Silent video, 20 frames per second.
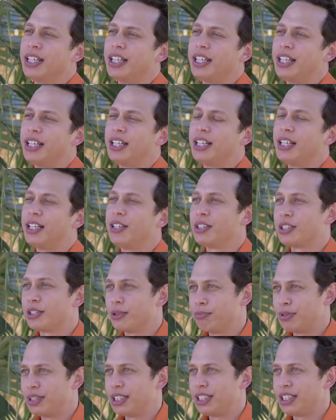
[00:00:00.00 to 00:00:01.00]
uh,
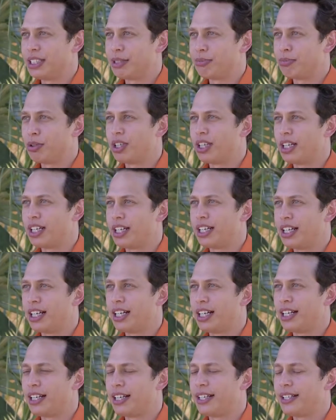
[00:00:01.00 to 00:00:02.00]
completing my
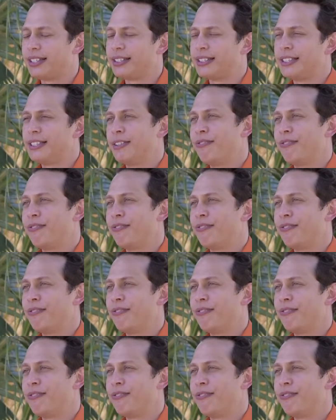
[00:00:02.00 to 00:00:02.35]
uh,